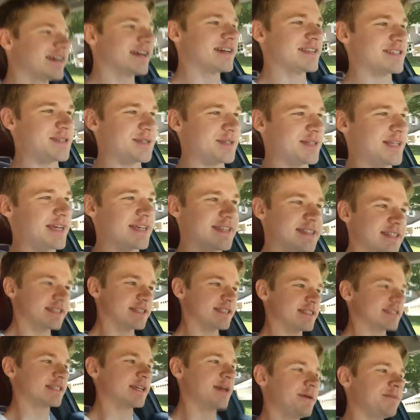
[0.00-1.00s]
I just don't like
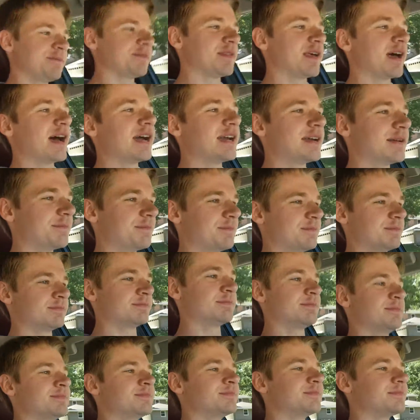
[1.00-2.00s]
this. I,
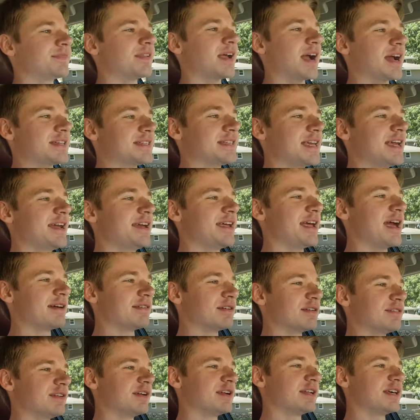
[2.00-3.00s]
I say it
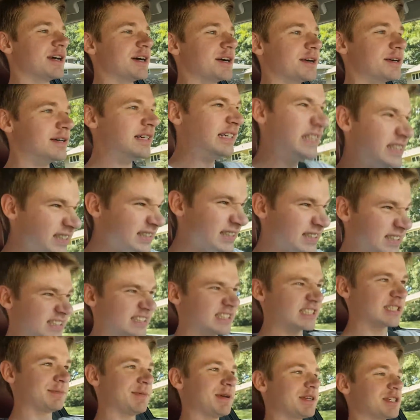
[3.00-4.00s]
every video,
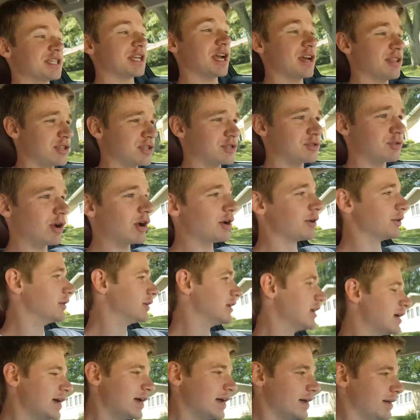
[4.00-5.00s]
especially on this
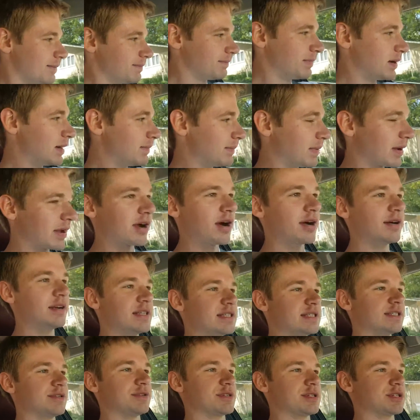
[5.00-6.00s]
road, but my car
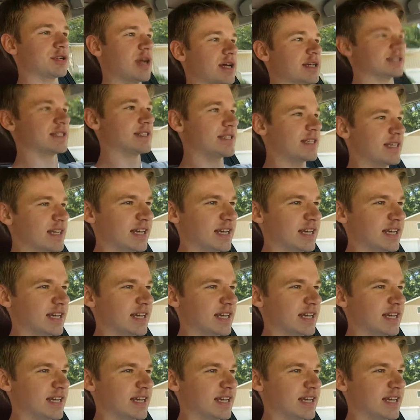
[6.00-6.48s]
needs new struts.